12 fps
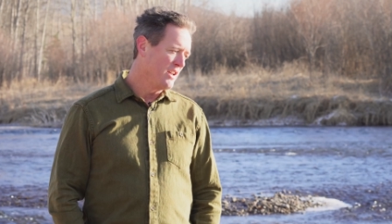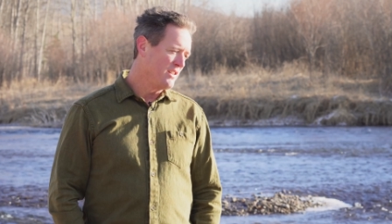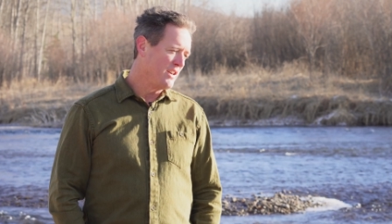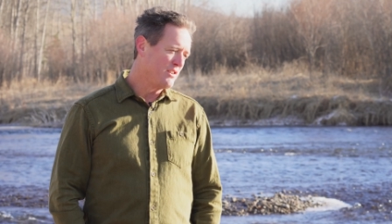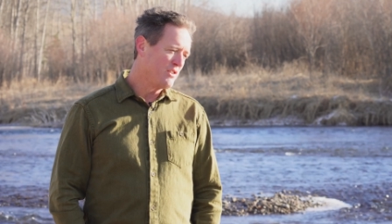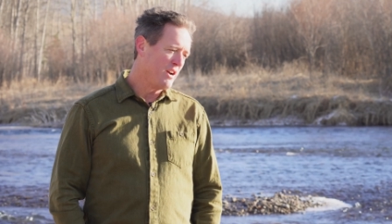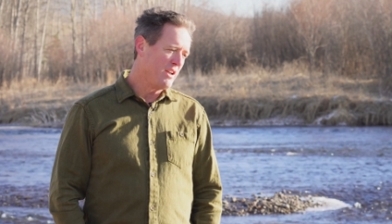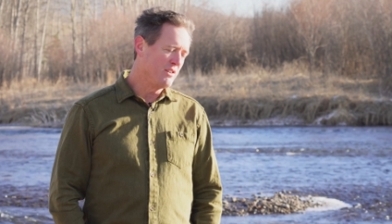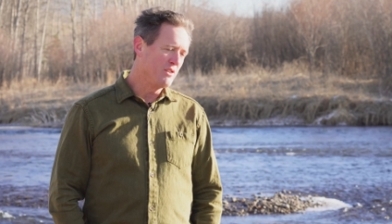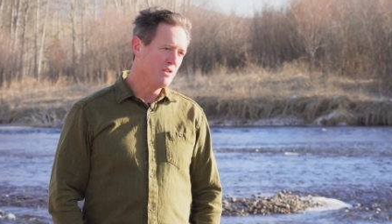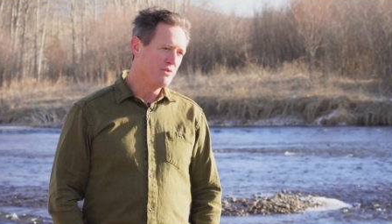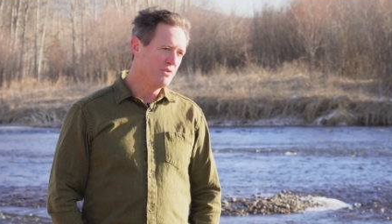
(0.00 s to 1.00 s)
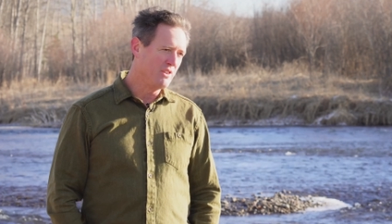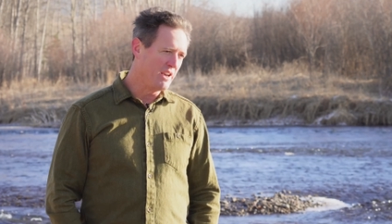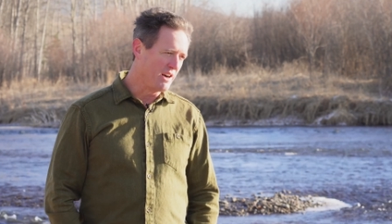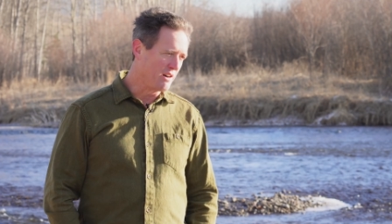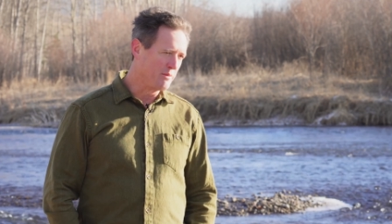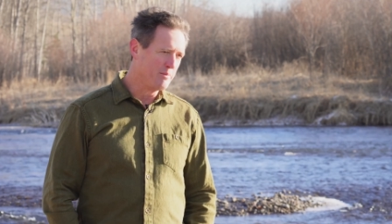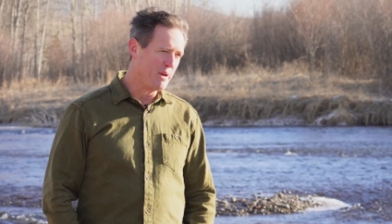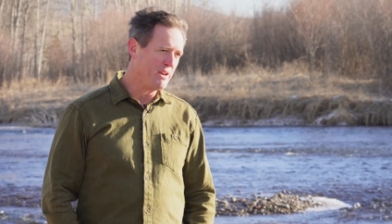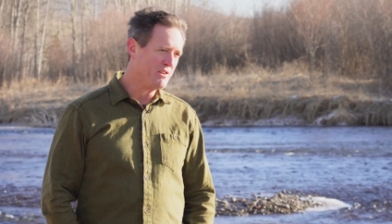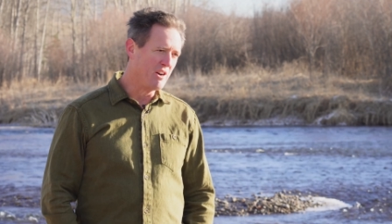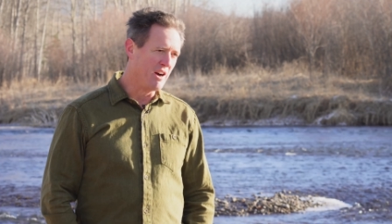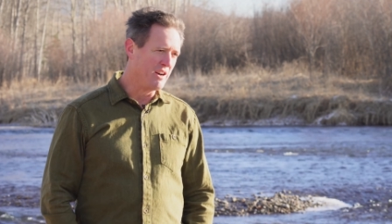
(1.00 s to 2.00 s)
they try and conflate our
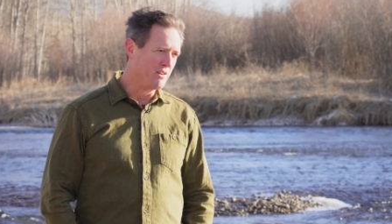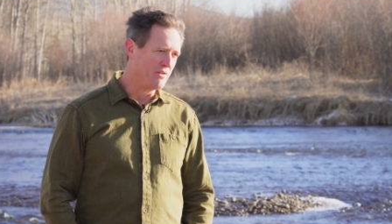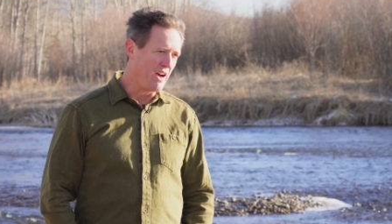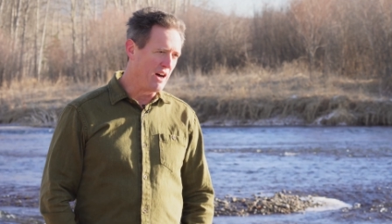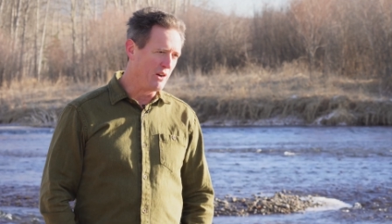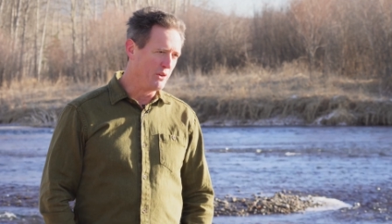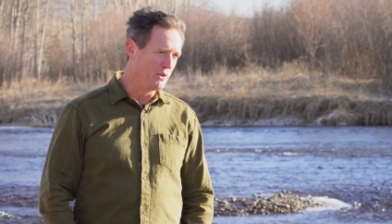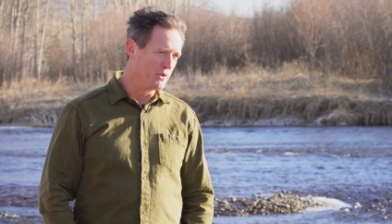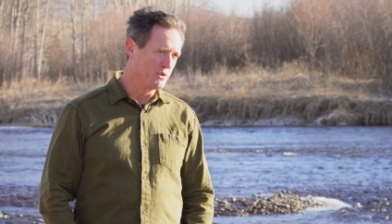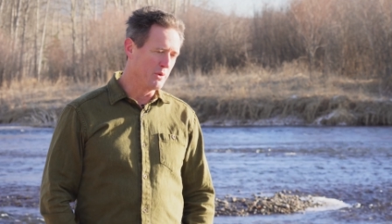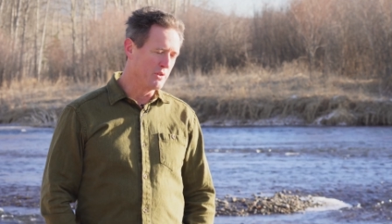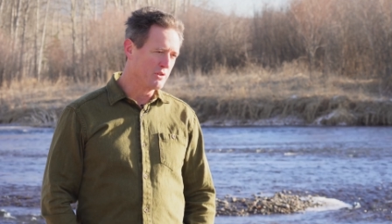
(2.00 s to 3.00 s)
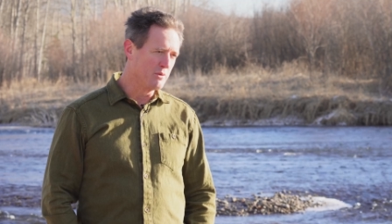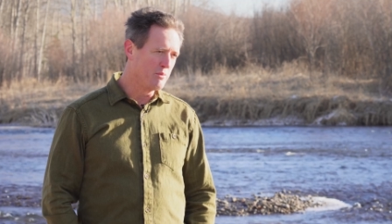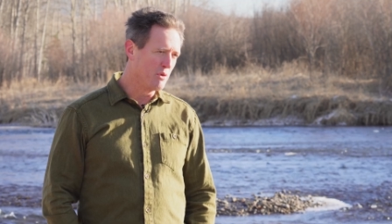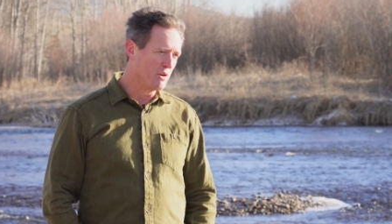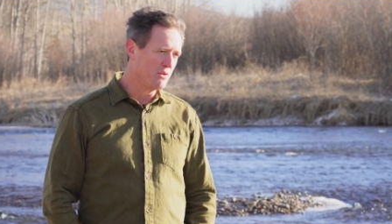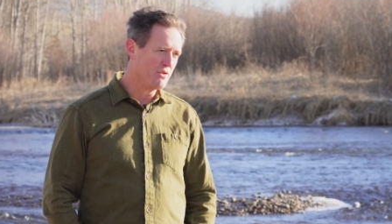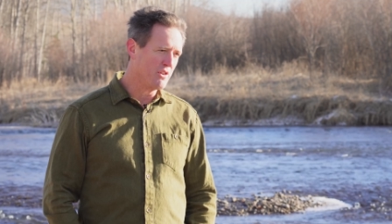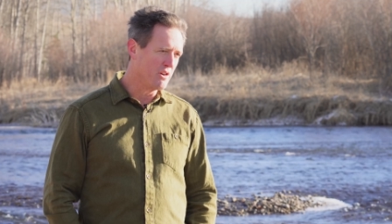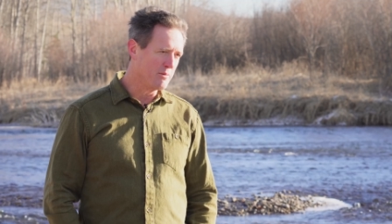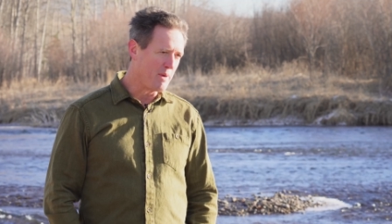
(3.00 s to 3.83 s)
patriotic values with support for their